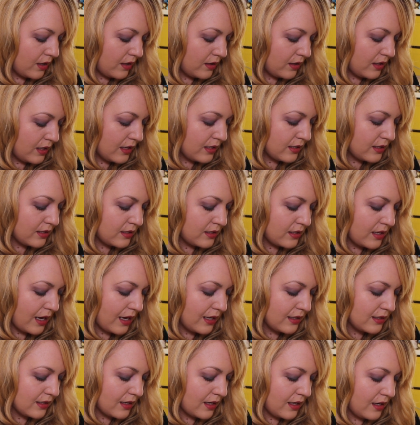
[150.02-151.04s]
This
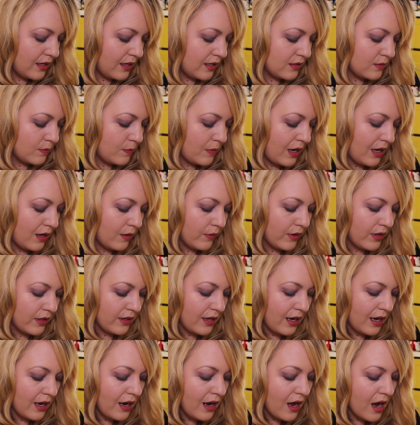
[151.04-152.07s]
states it is made with
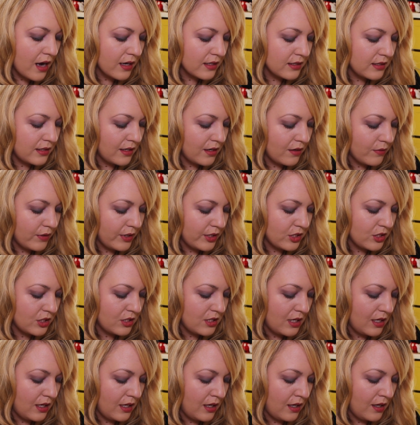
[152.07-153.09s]

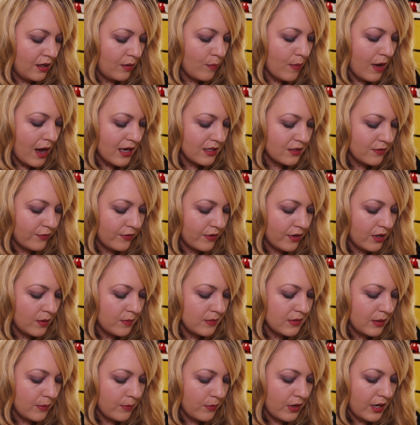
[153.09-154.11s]
antioxidant-rich tea, mask
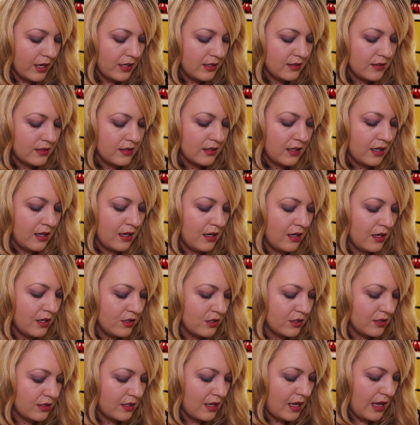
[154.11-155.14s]
firms, and brightens skin
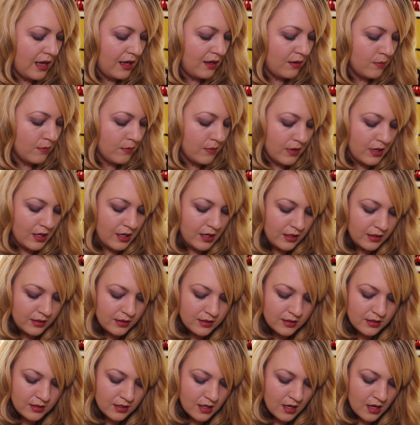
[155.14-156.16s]
in just 8
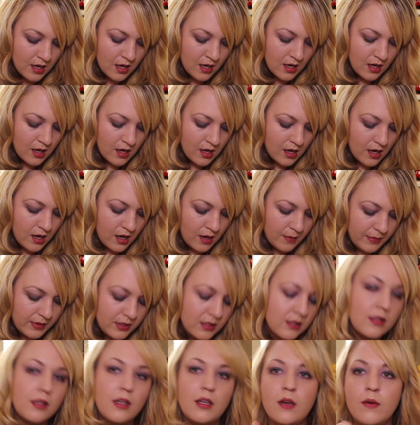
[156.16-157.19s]
minutes.
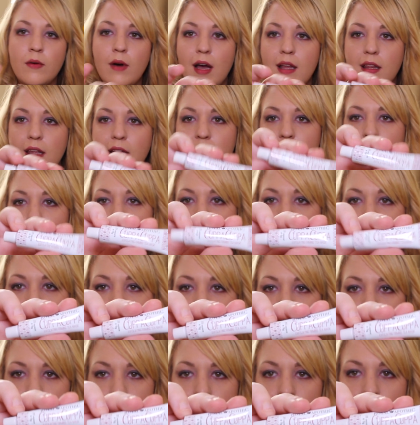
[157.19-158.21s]
It's cute. I like the
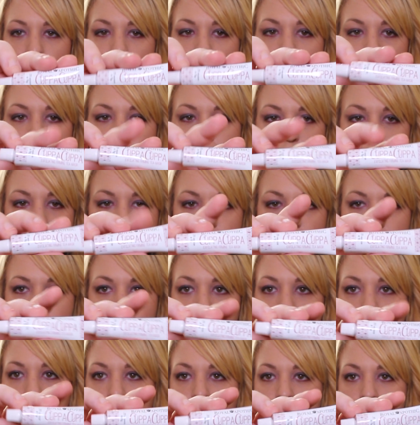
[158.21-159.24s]
packaging of it. I've
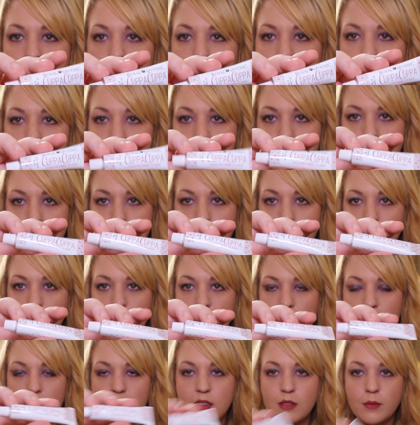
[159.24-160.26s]
never heard of this
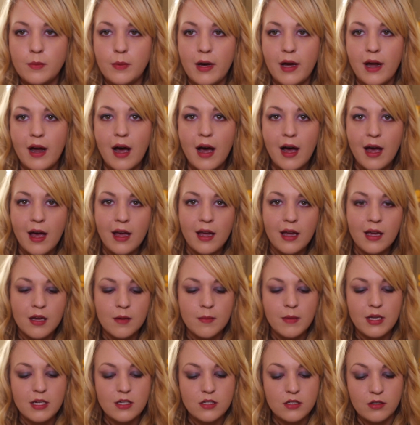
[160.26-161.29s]
brand, but I
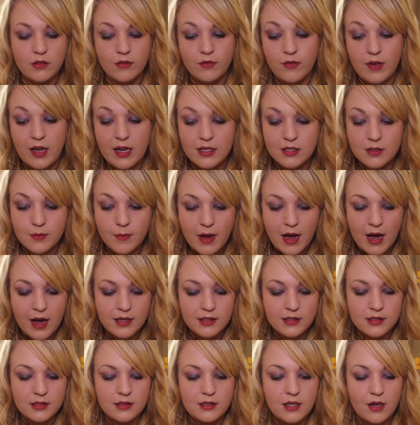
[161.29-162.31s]
am into face
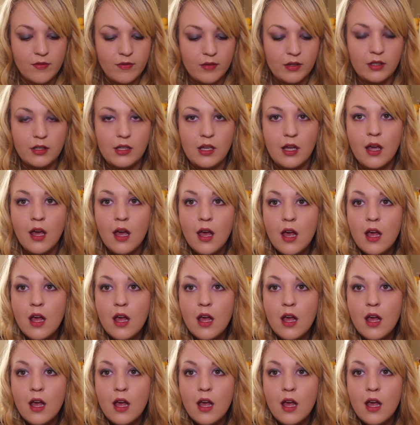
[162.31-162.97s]
masks, definitely,